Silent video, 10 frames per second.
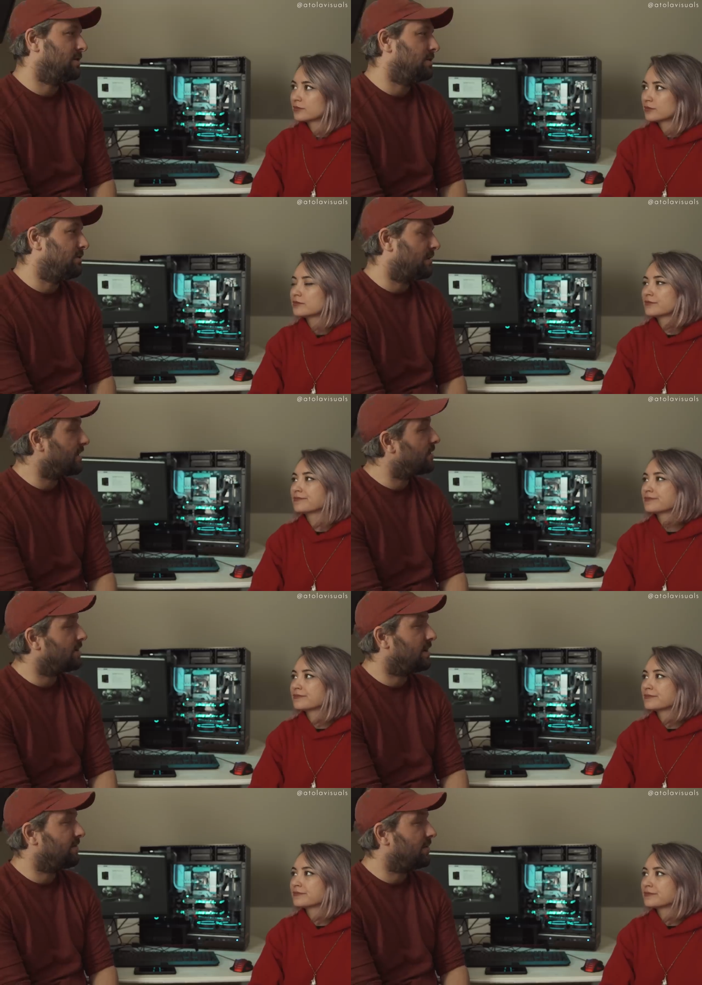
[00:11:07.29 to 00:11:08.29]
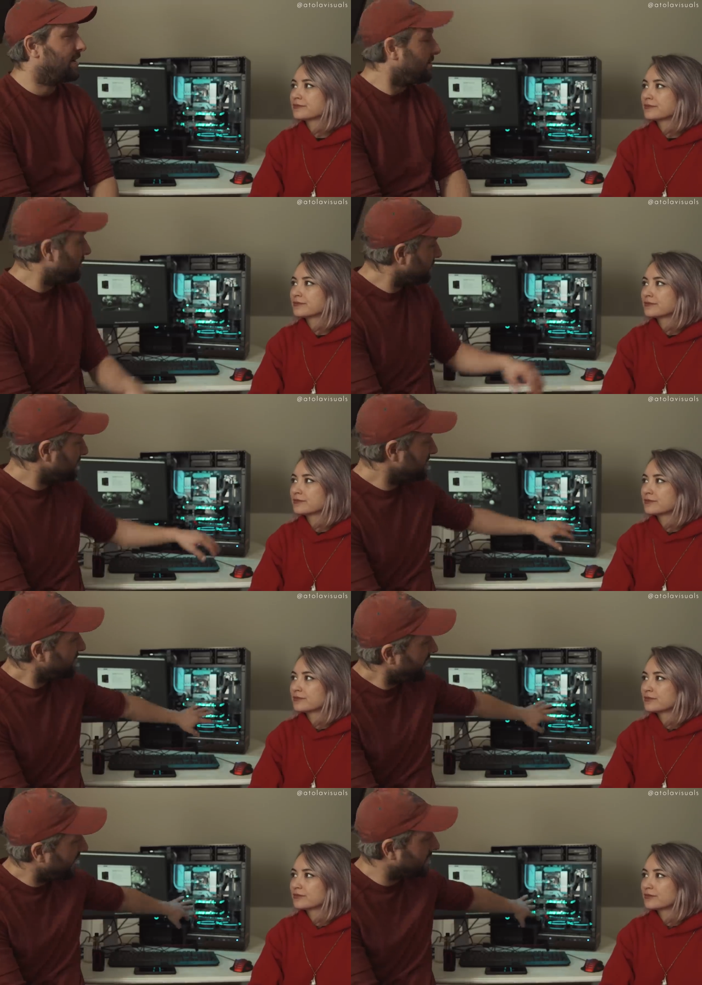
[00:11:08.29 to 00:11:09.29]
Speaker 1: can do. And they don't have like all these
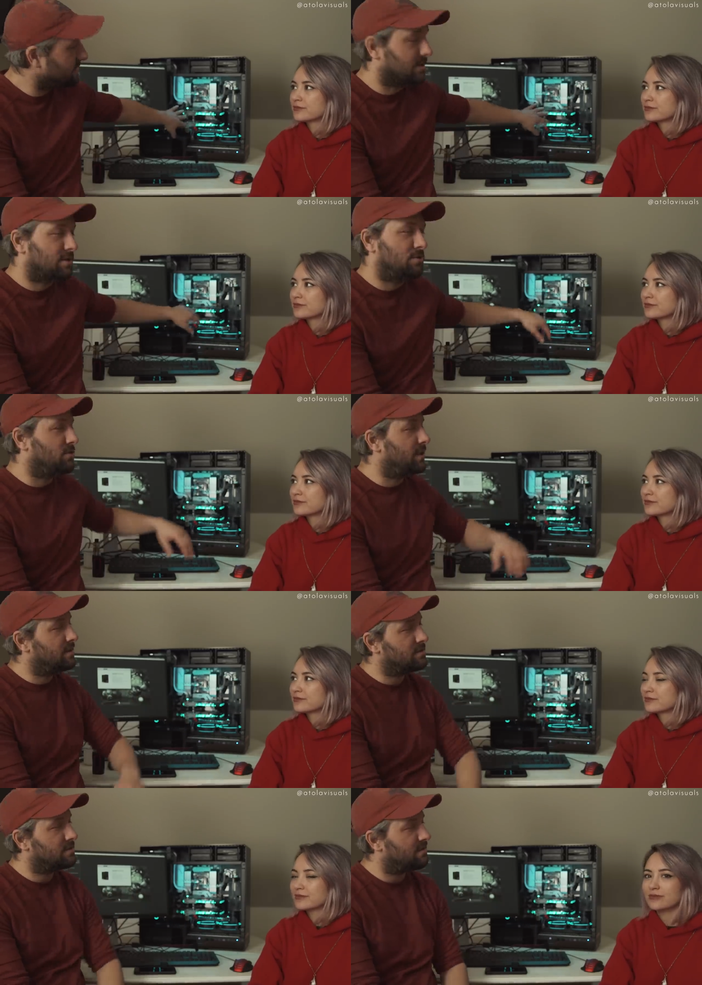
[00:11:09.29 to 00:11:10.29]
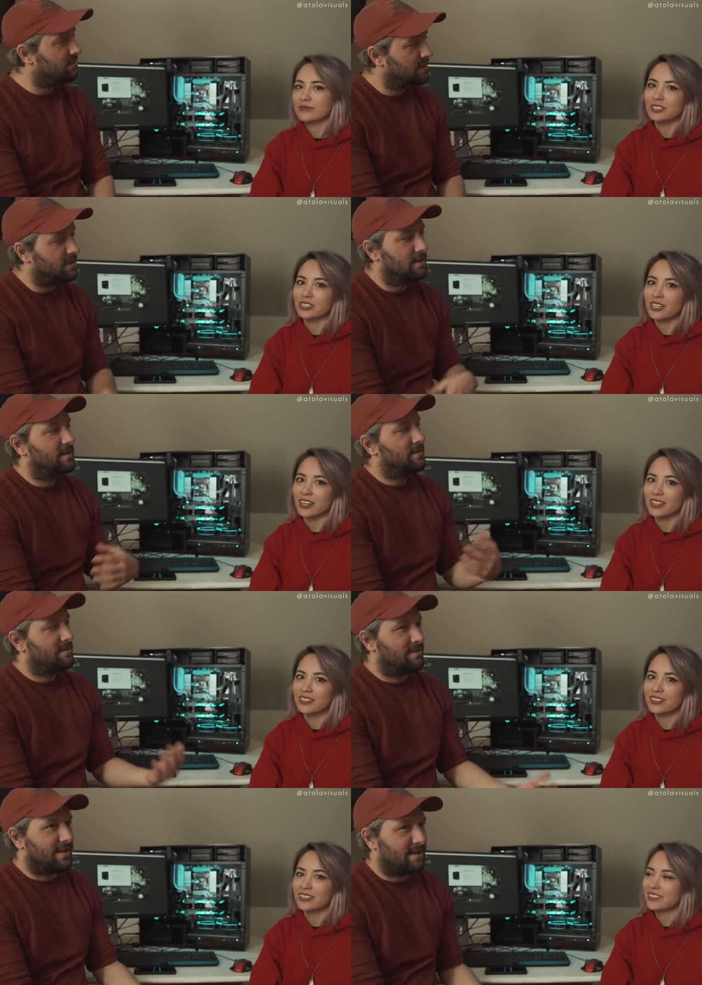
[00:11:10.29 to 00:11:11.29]
fans and cooling and stuff. Oh, yeah.
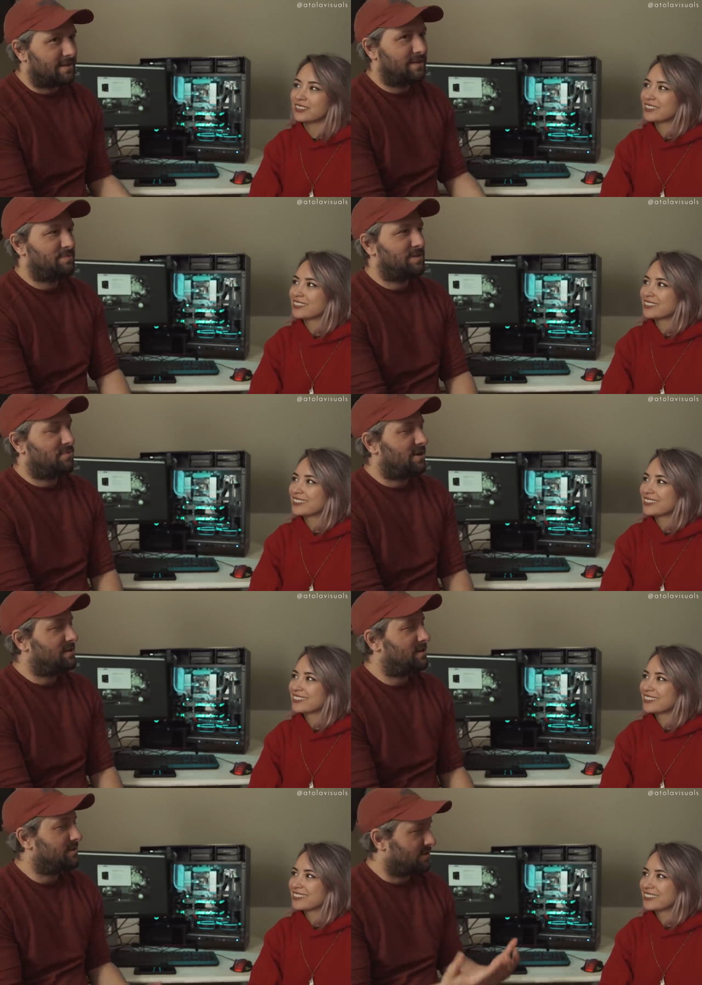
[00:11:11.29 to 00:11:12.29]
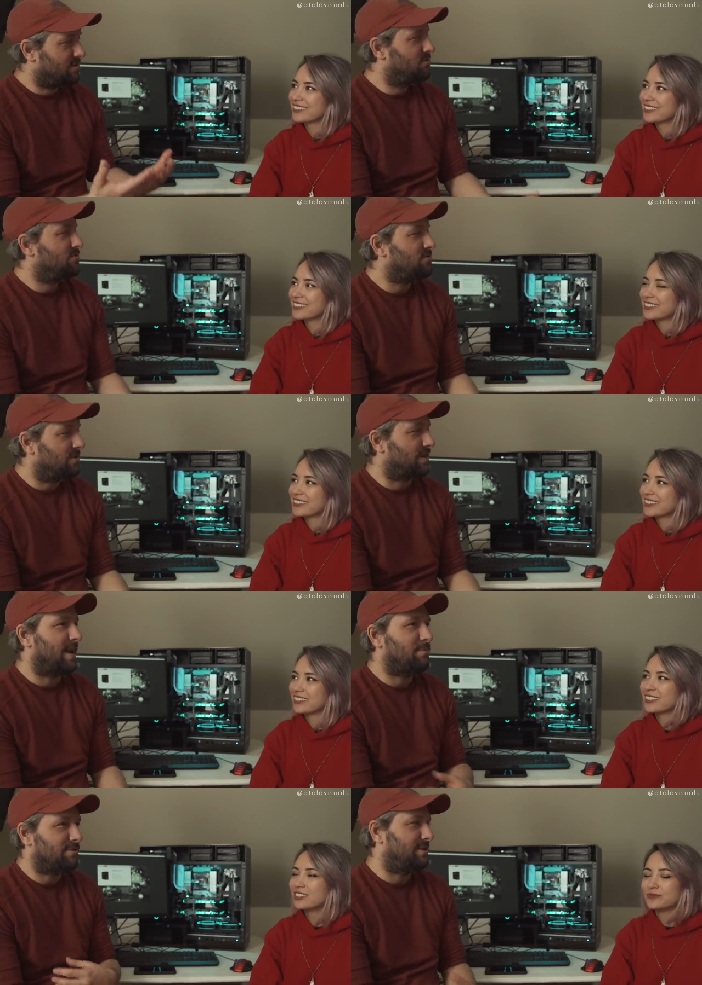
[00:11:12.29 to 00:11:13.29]
That keeps the processor cool and
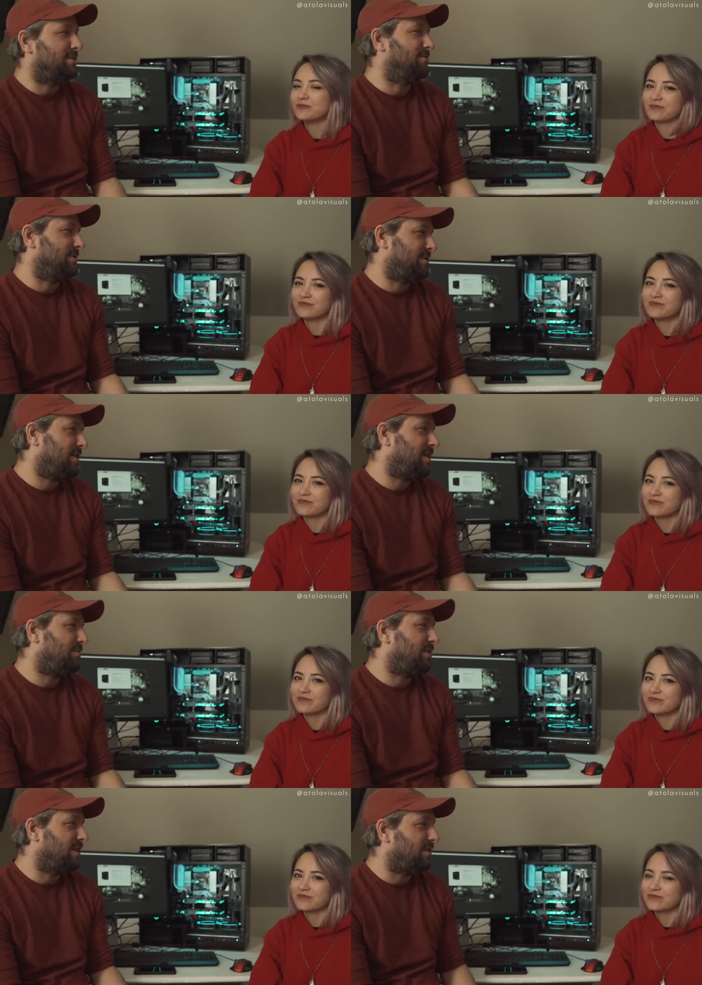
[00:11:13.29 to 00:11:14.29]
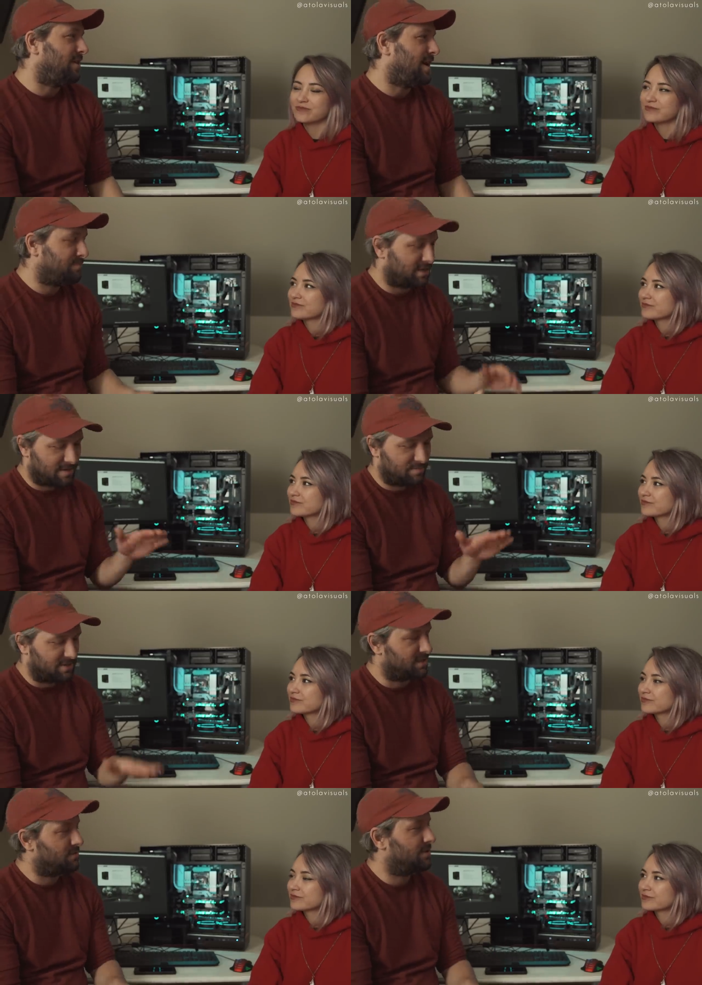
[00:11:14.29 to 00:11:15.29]
able to do its job. But in a laptop,
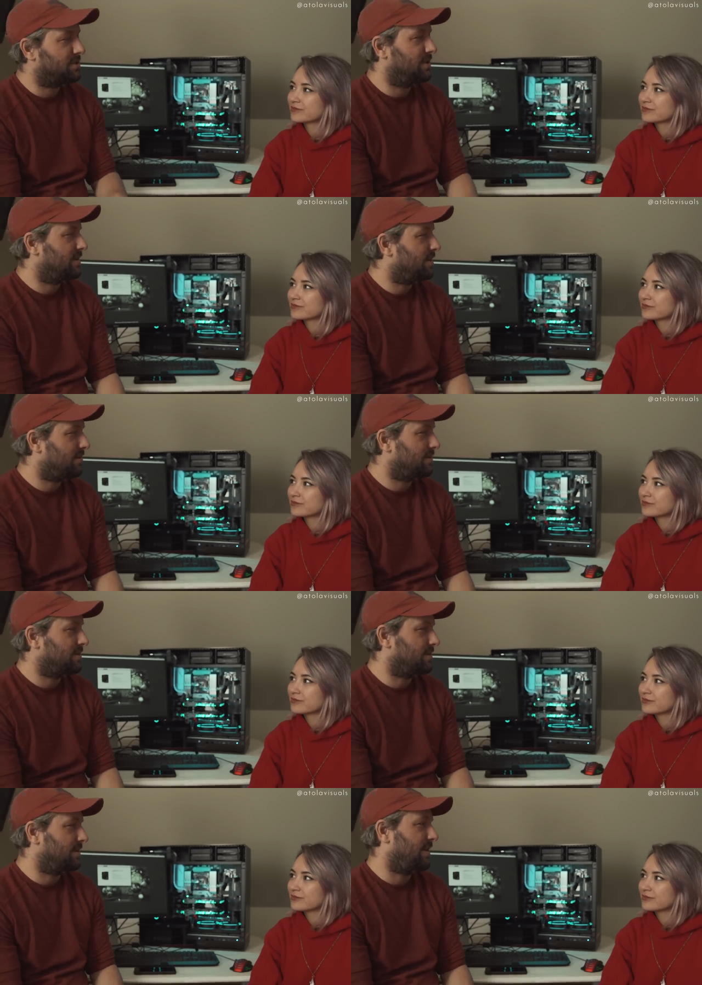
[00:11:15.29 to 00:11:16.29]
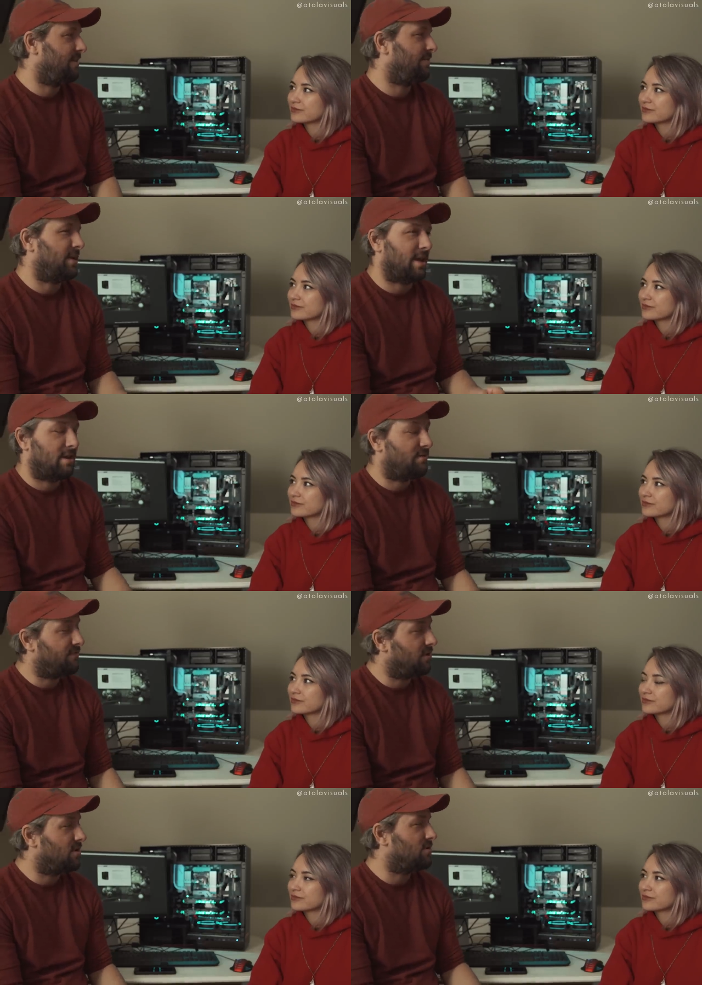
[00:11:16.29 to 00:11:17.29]
it's squished in there and it doesn't have any
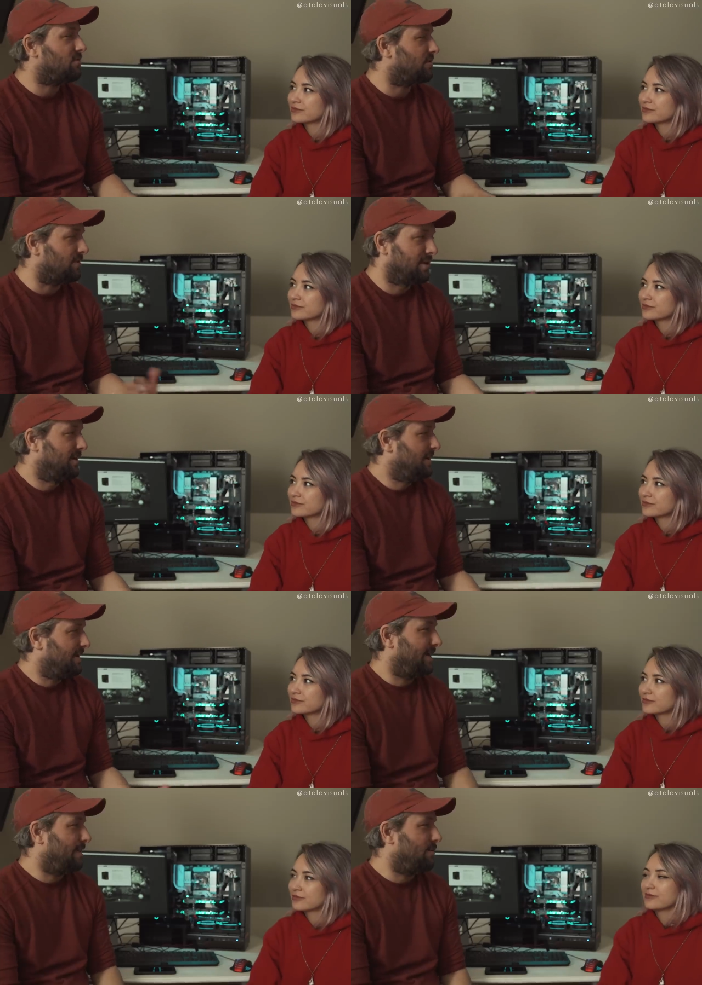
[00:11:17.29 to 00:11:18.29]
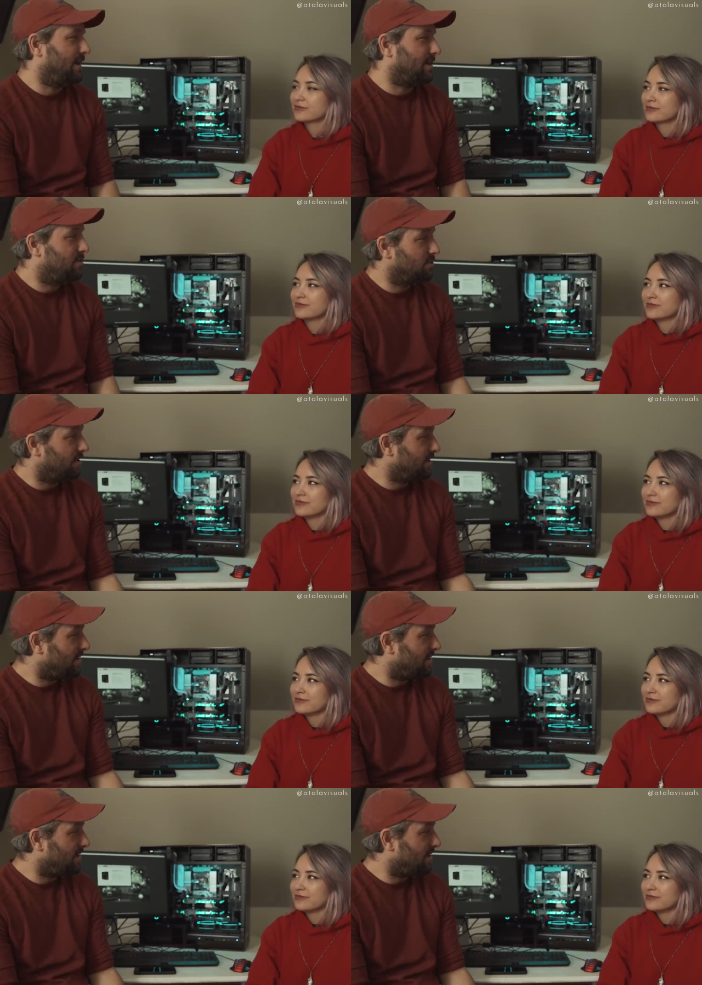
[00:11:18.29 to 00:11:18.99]
airflow or any way to cool it